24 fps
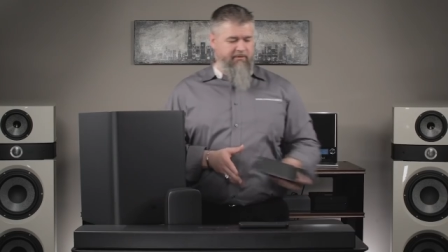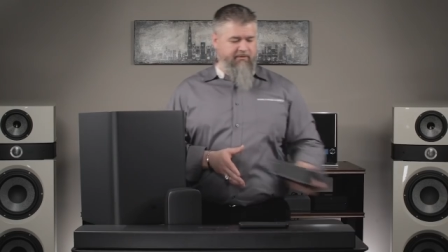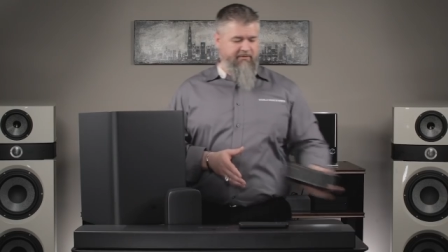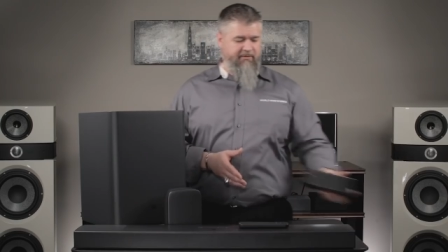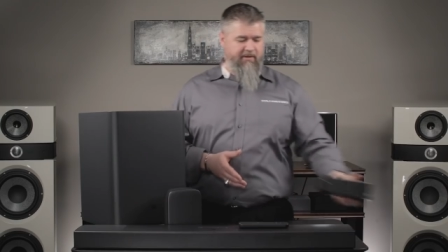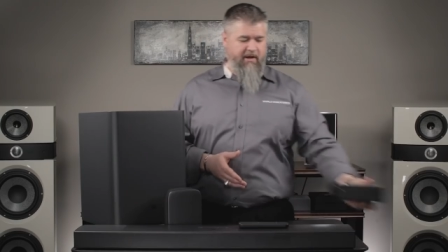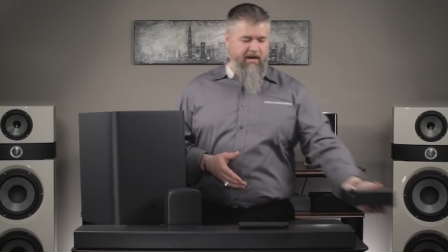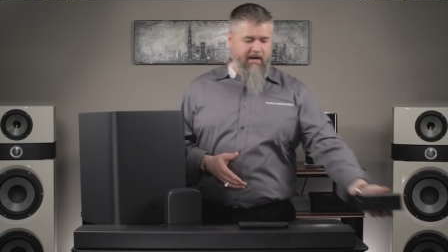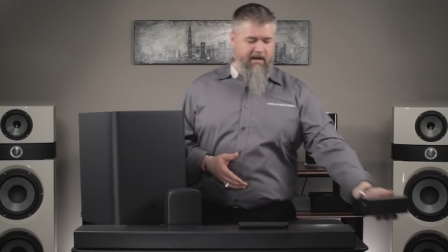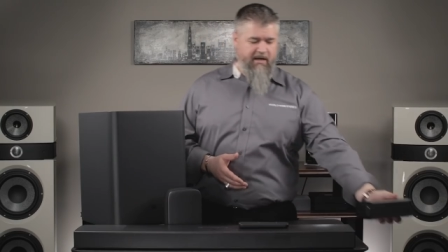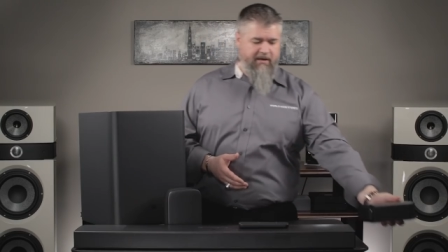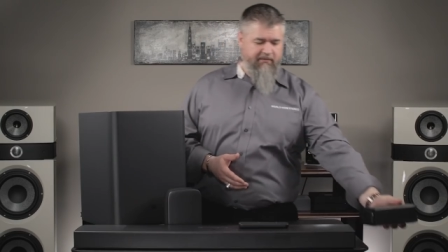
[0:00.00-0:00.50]
the
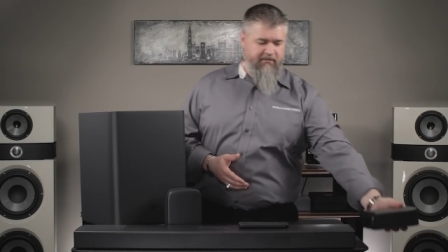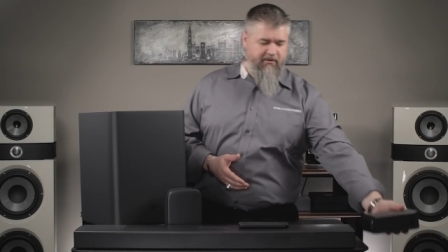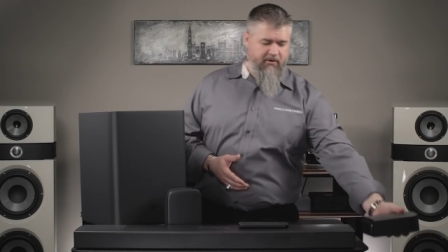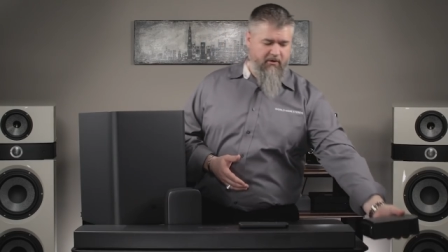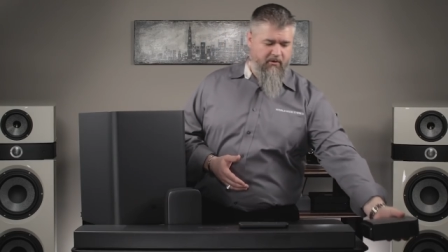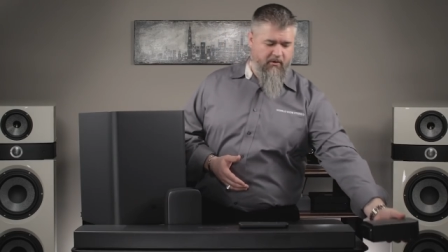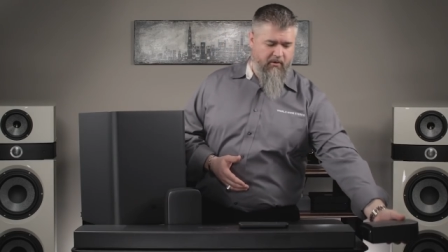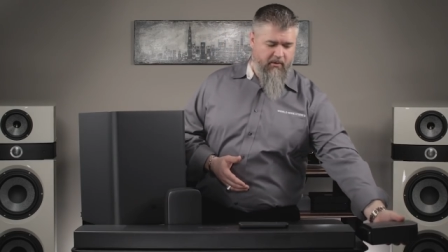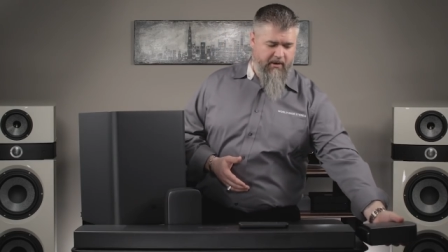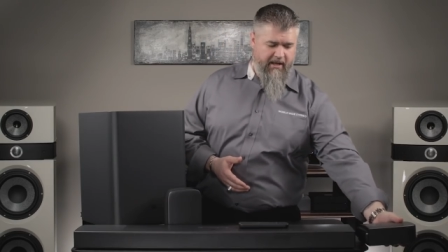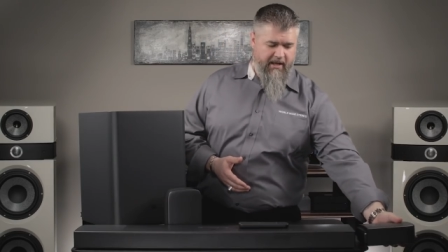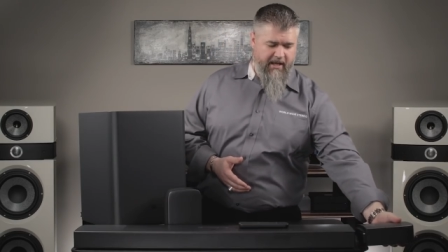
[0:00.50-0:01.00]
side if you
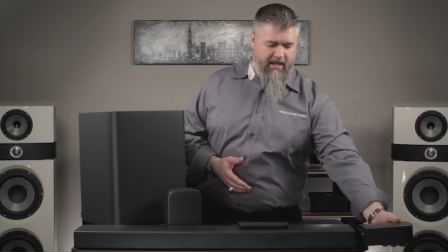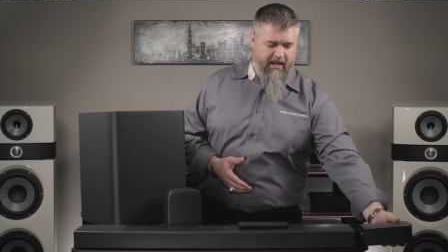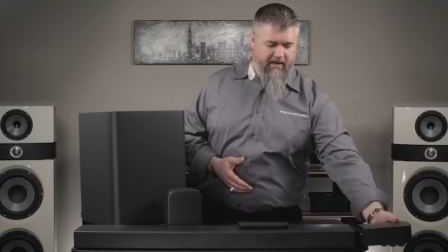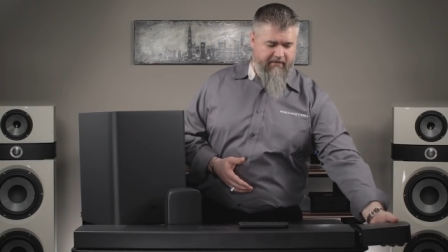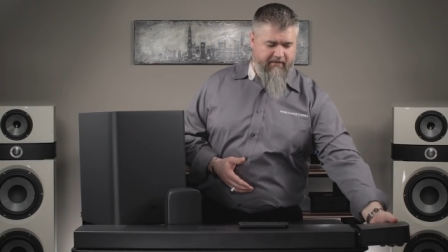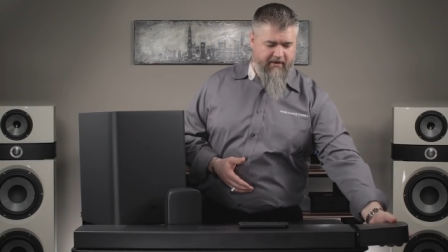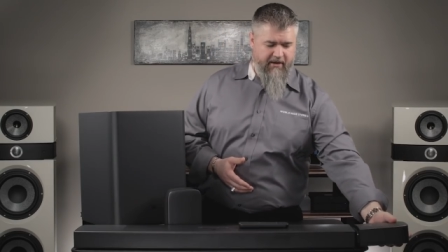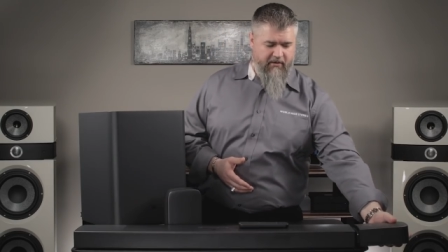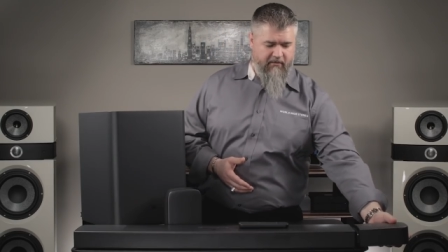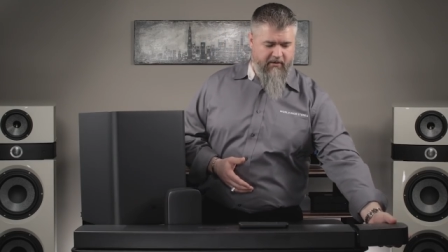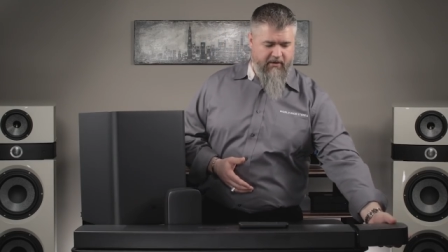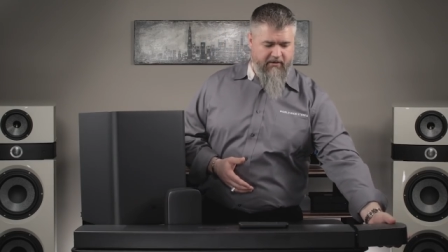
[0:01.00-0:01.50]
don't want to have
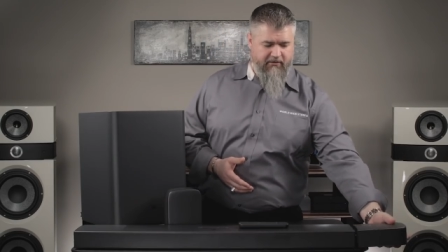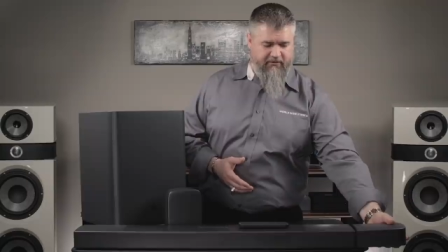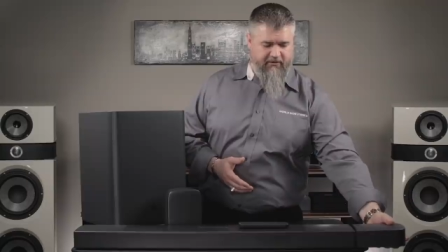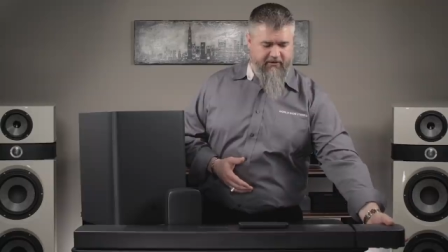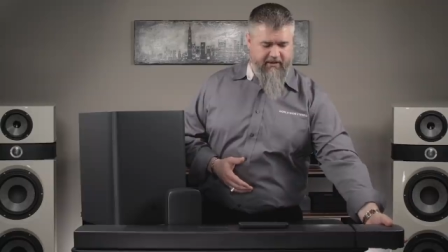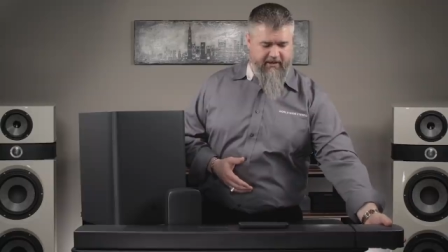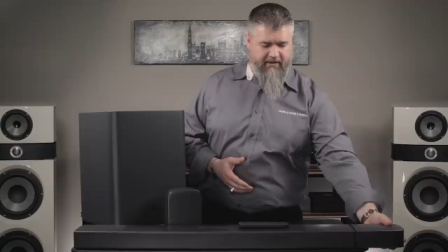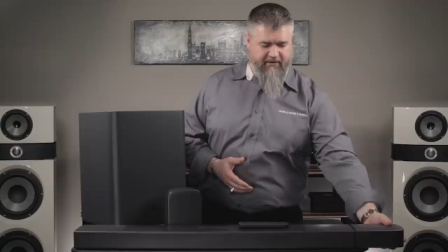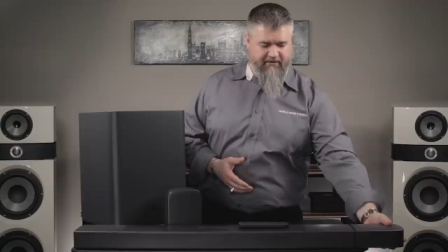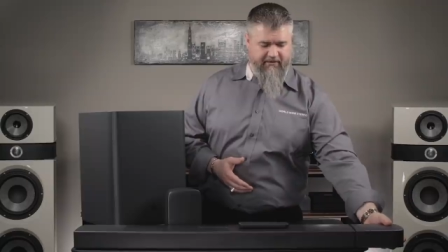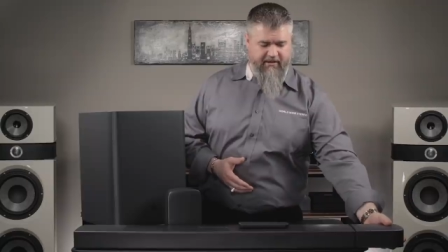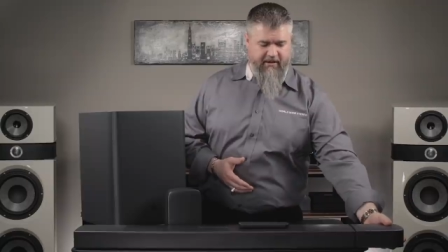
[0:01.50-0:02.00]
any rear
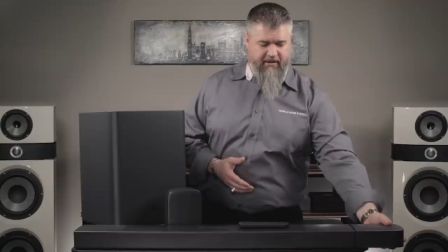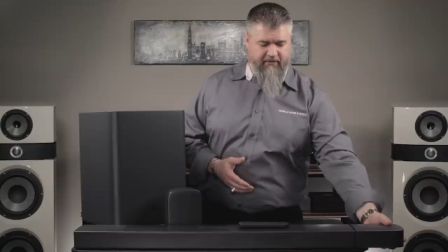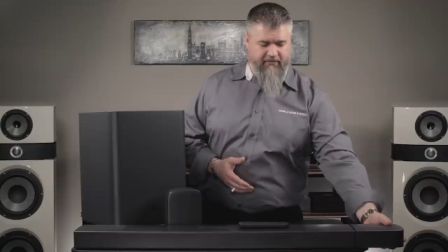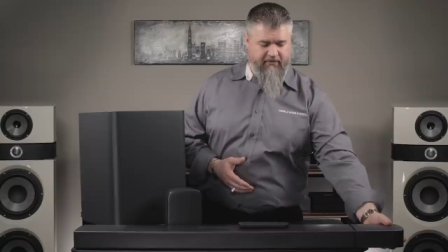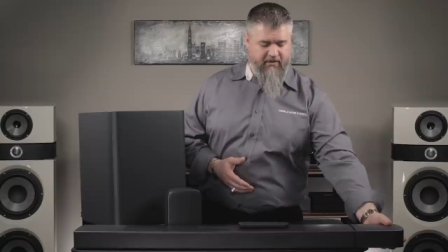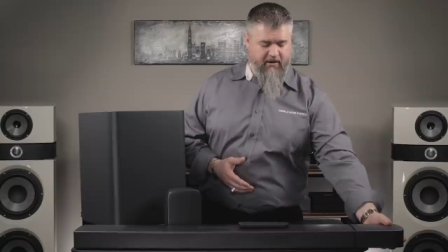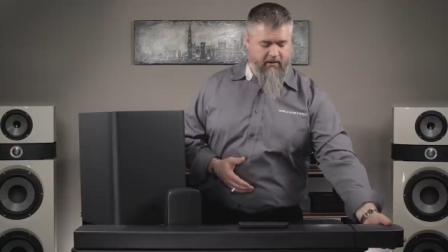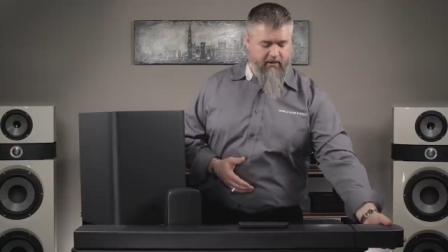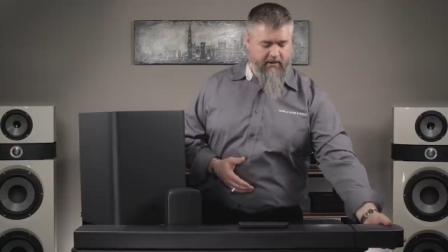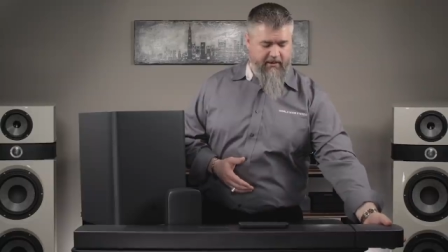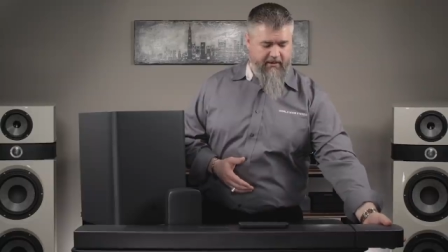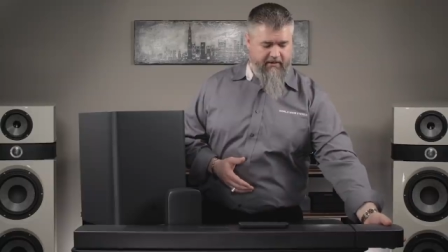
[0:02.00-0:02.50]
kind of sounds
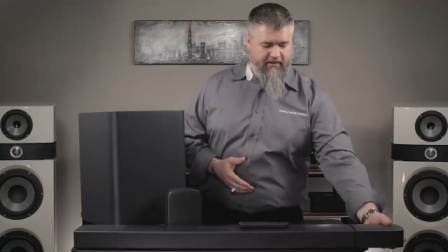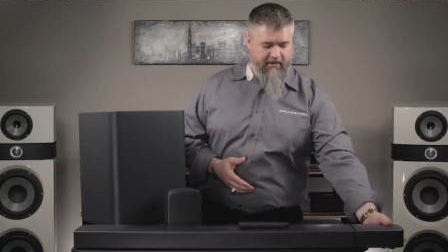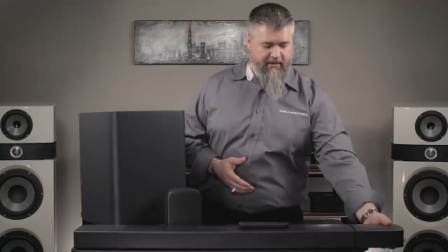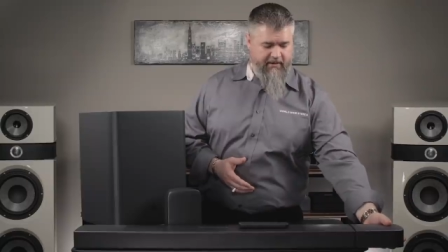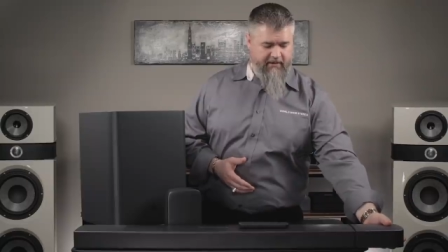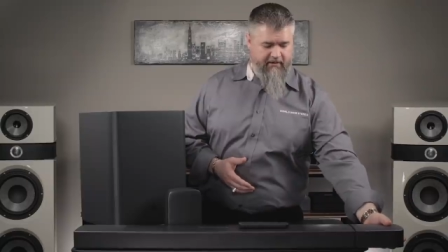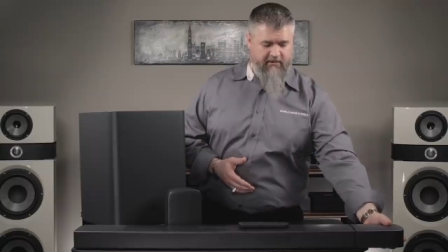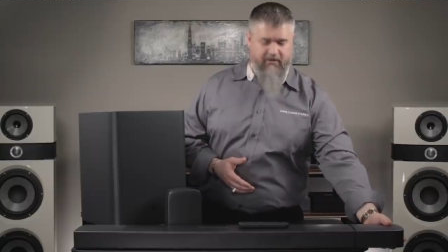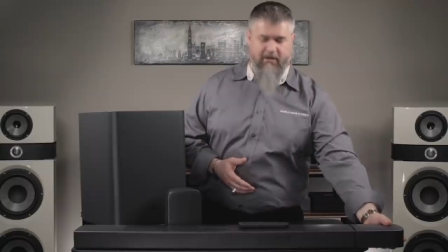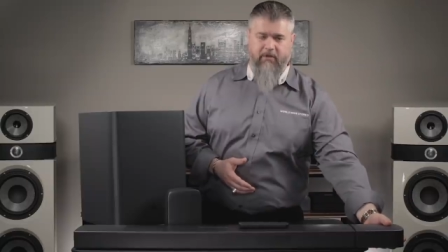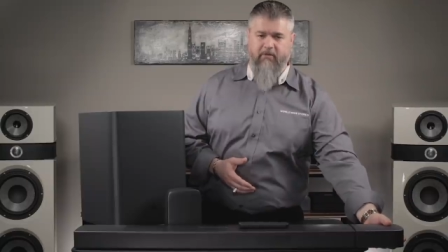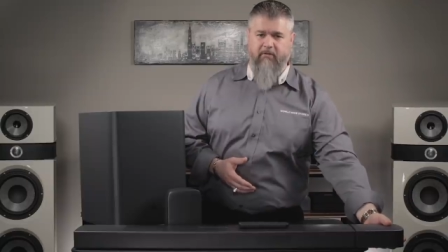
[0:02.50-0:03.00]
going, and they
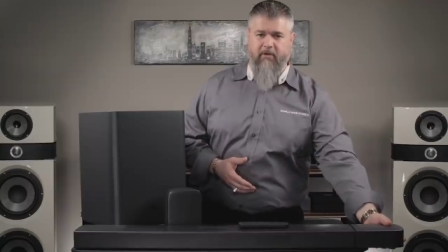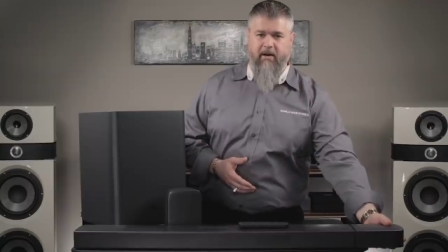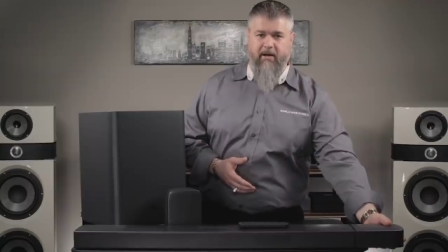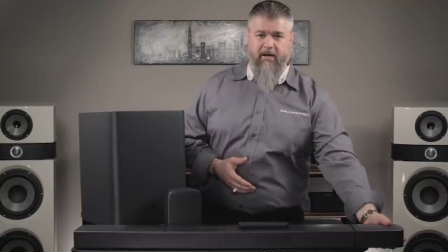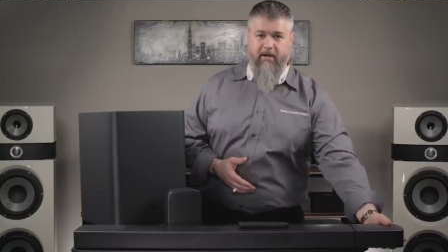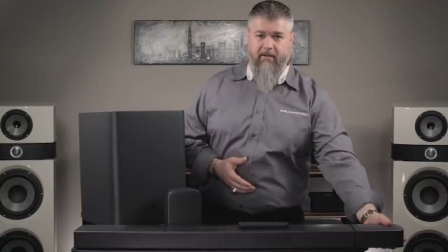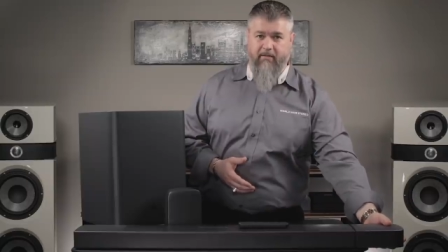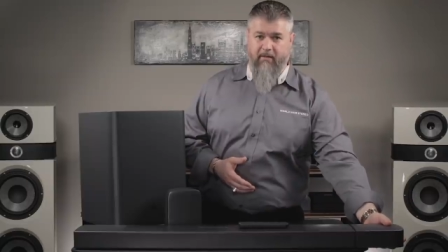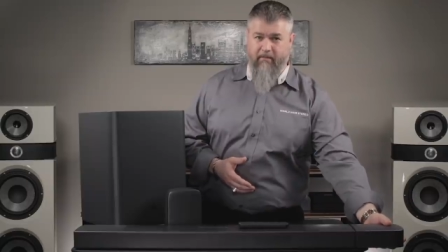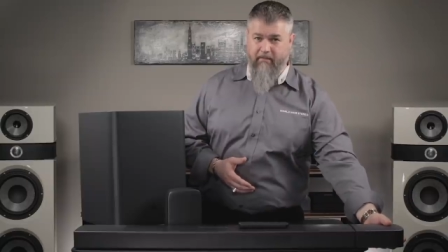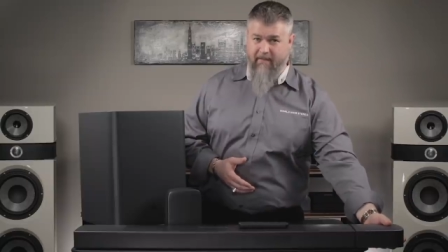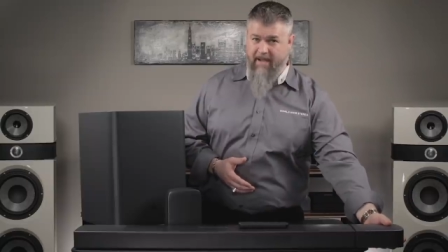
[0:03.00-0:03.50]
click right
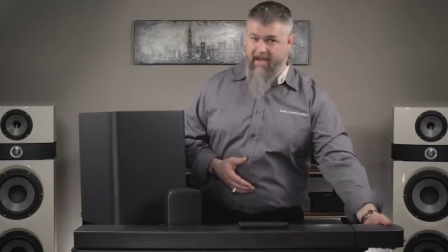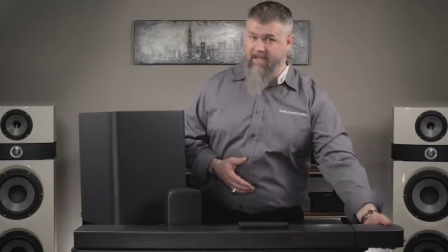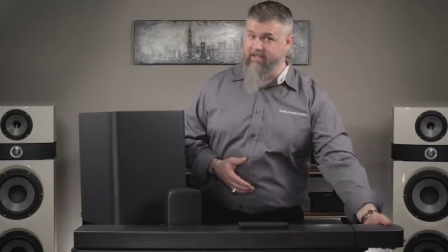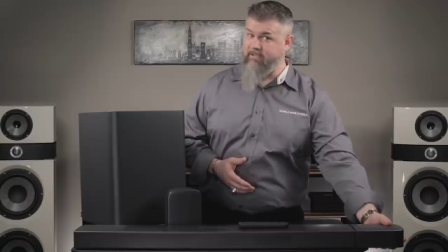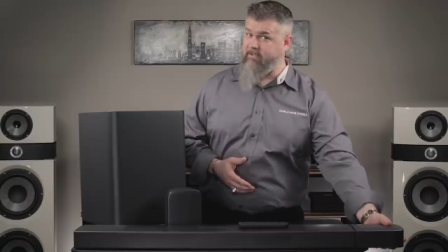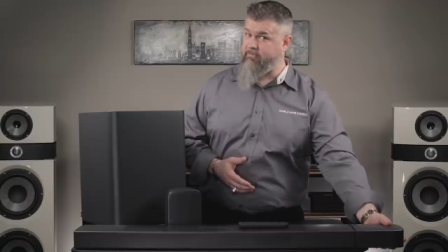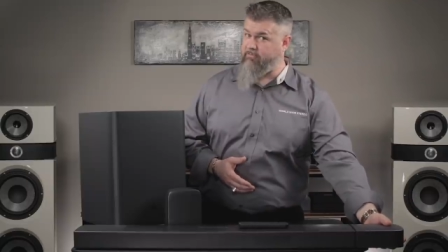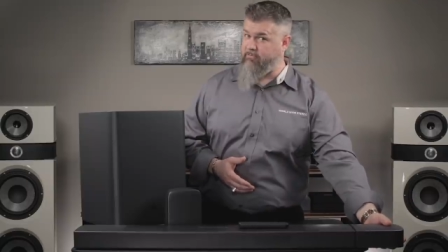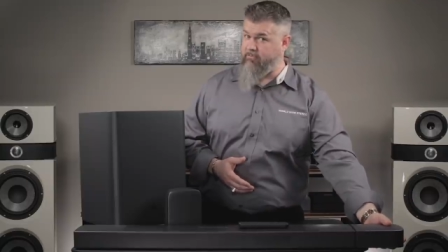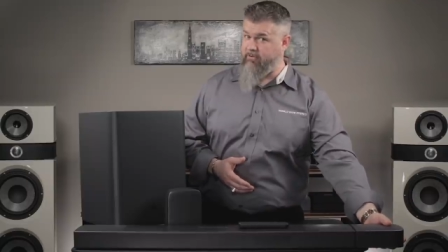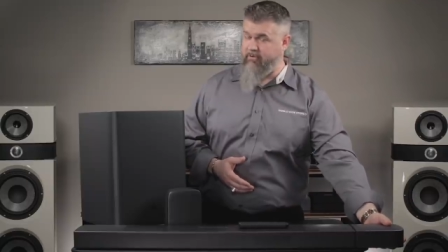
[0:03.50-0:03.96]
in. The magnet's